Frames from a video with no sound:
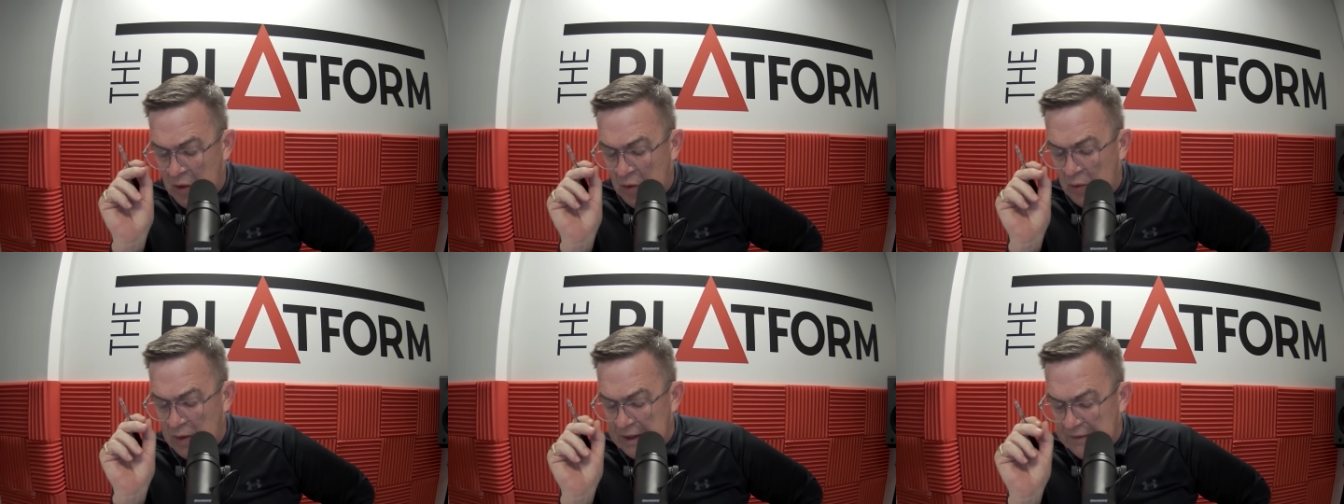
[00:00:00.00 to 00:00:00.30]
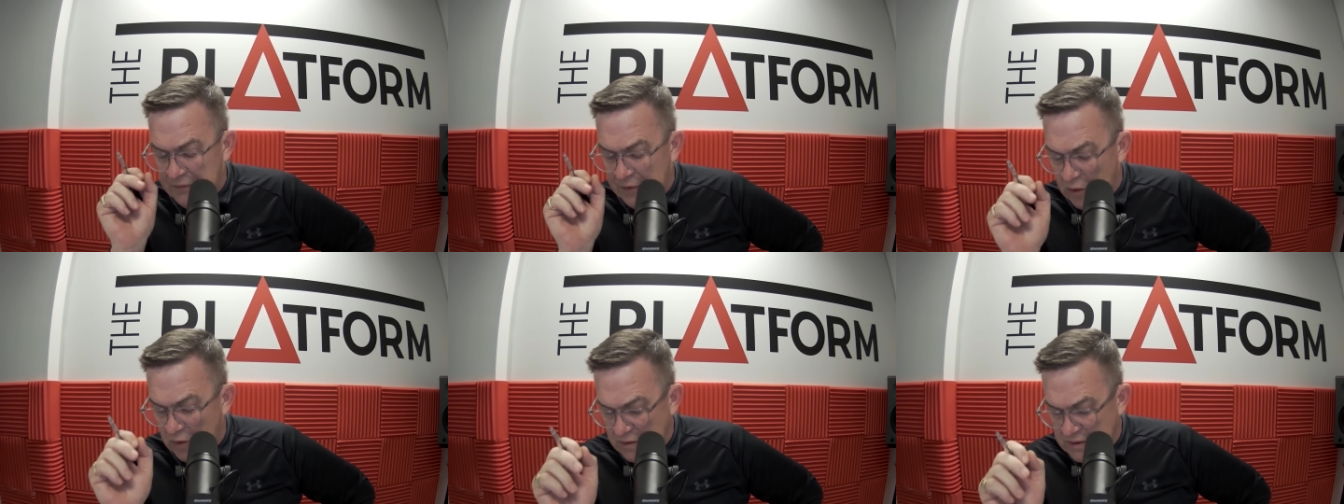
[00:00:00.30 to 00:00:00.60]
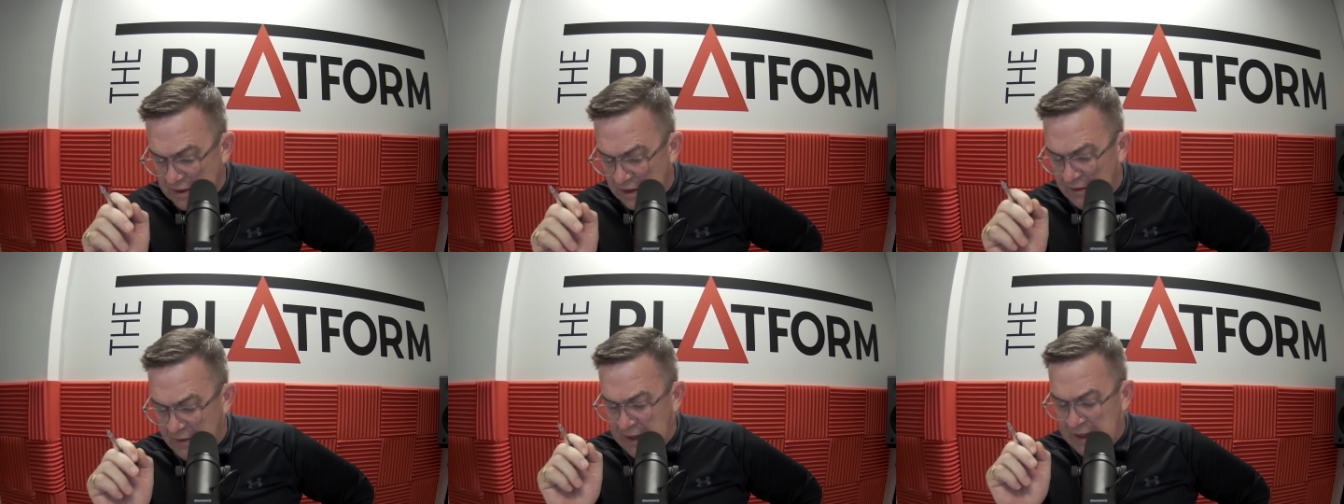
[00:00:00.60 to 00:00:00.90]
We have
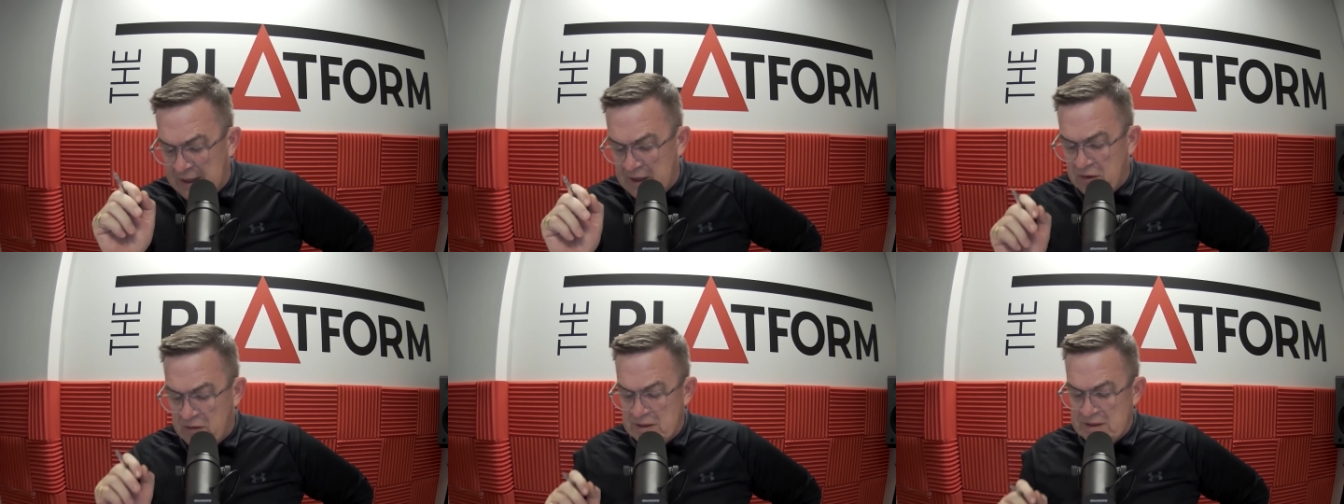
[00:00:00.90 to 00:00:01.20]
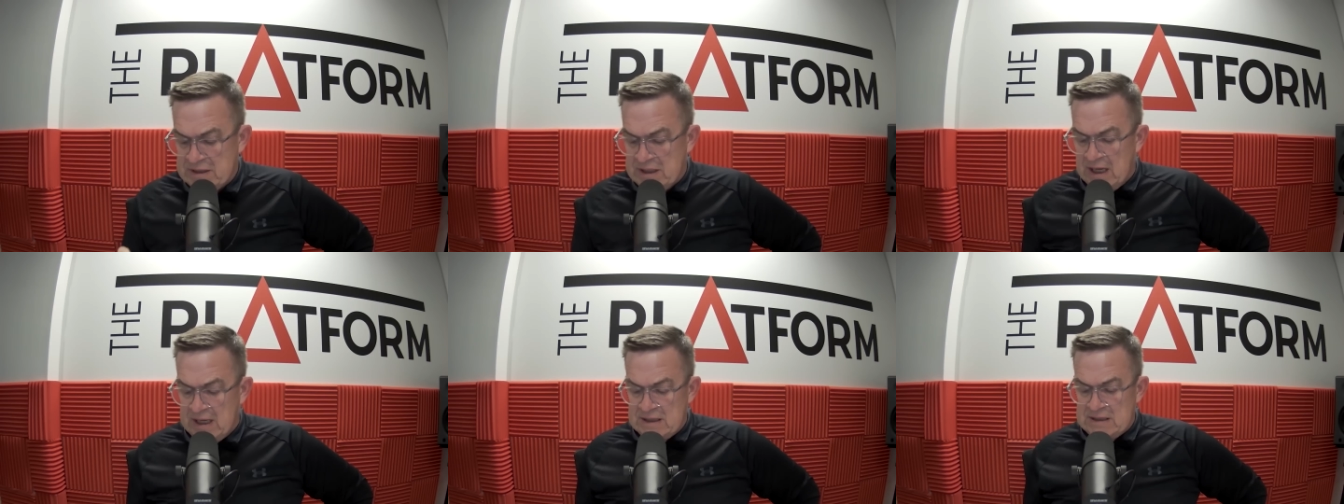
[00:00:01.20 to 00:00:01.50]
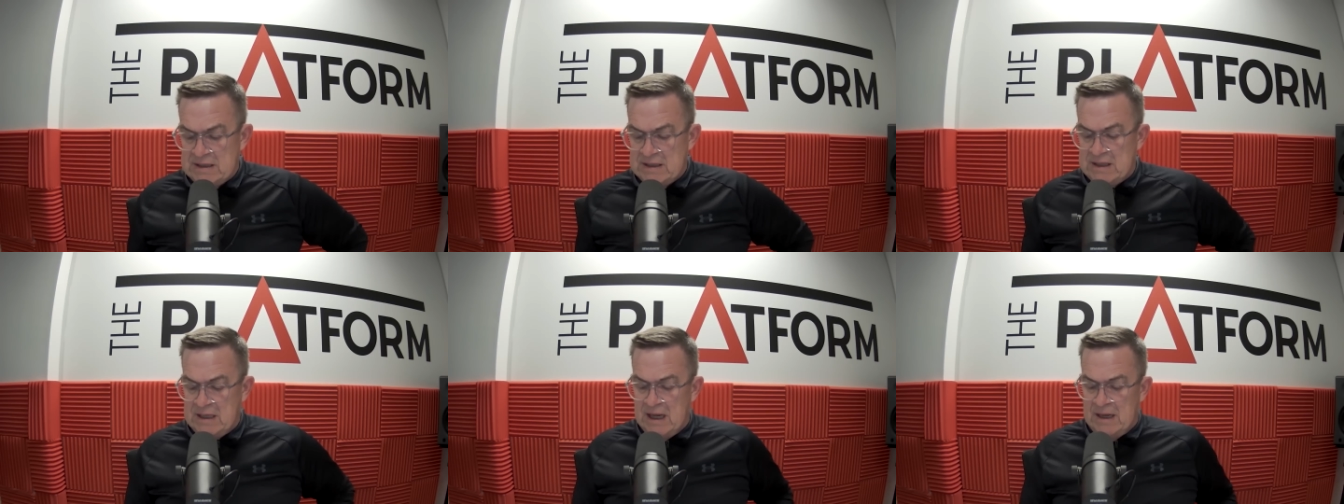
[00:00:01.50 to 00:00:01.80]
also had Chris
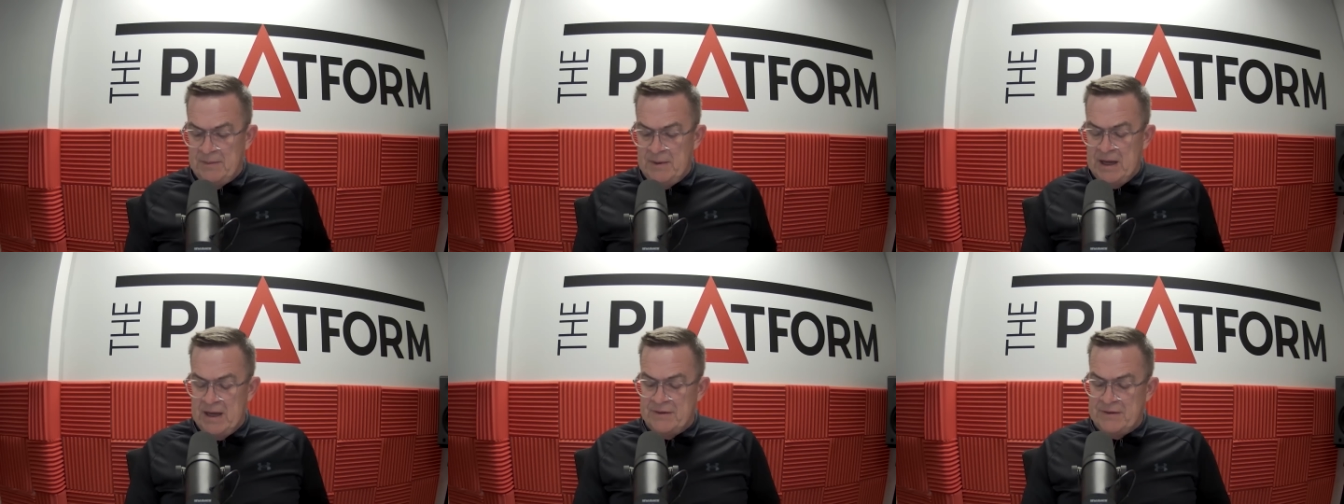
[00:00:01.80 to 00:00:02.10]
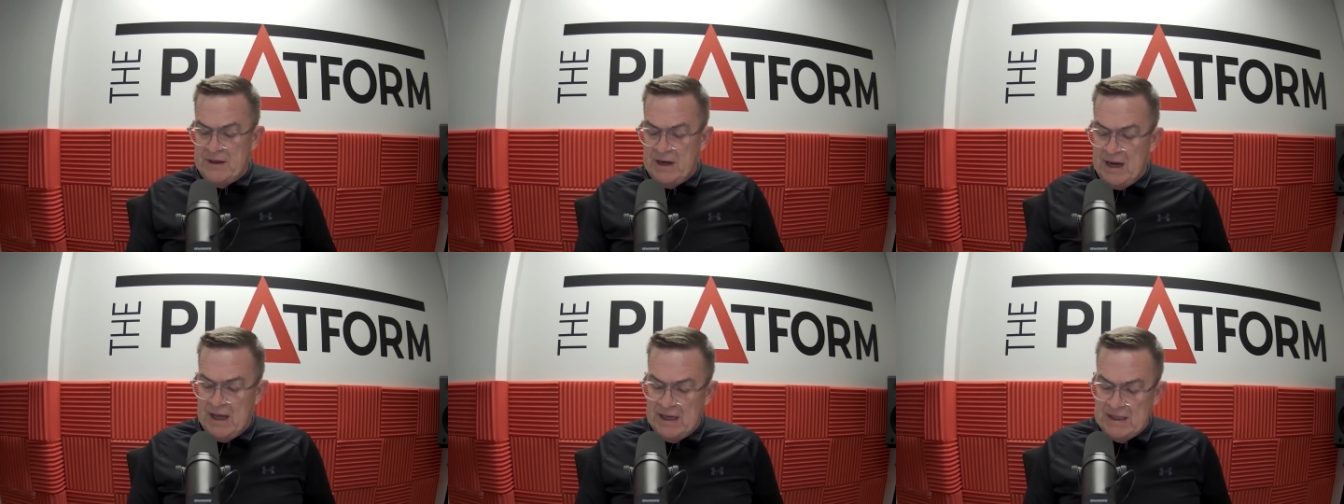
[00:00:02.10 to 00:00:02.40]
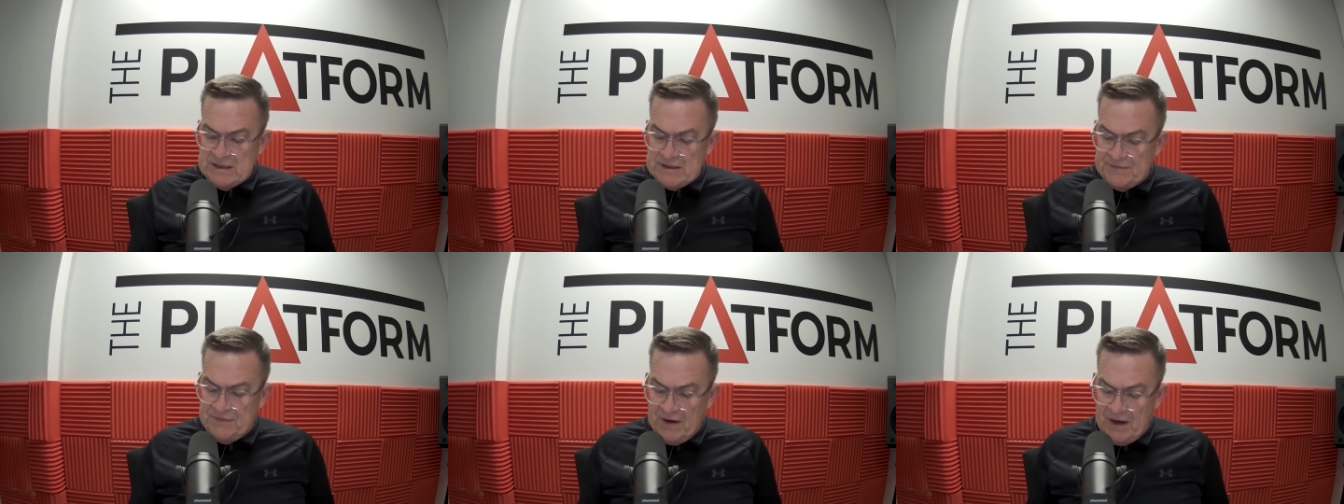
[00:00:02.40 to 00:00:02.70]
Luxon come out in the
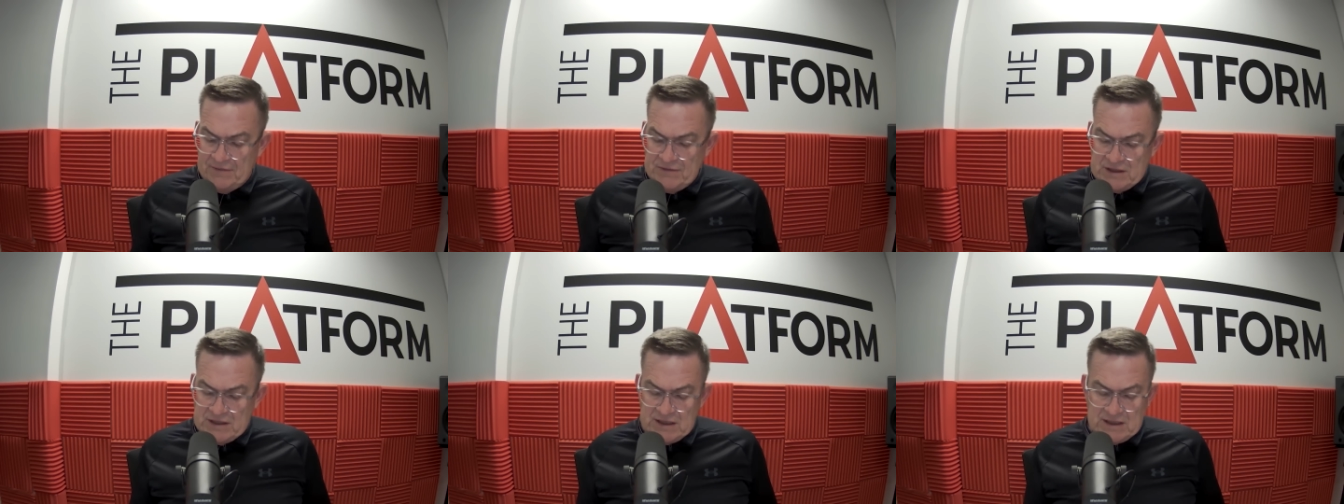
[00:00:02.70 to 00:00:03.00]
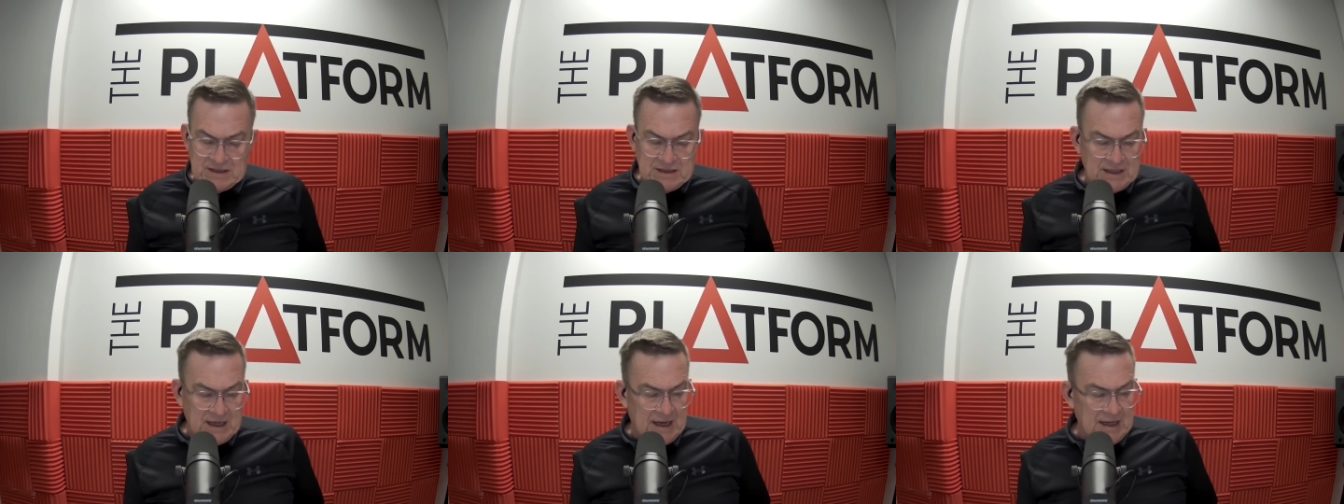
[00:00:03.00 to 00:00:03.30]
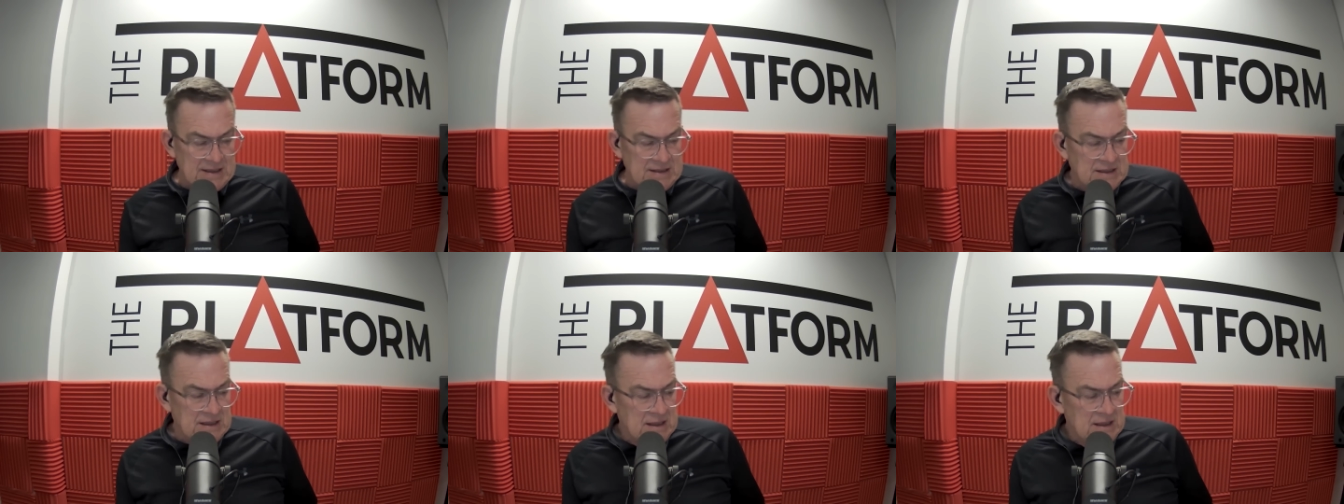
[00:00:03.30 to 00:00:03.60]
last five or six
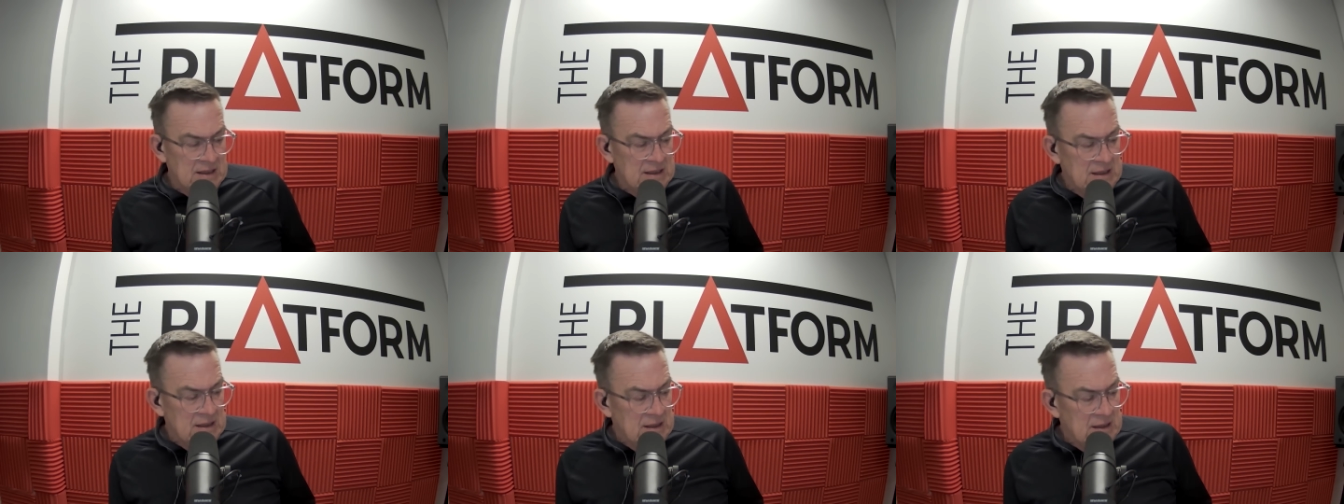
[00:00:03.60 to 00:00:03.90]
days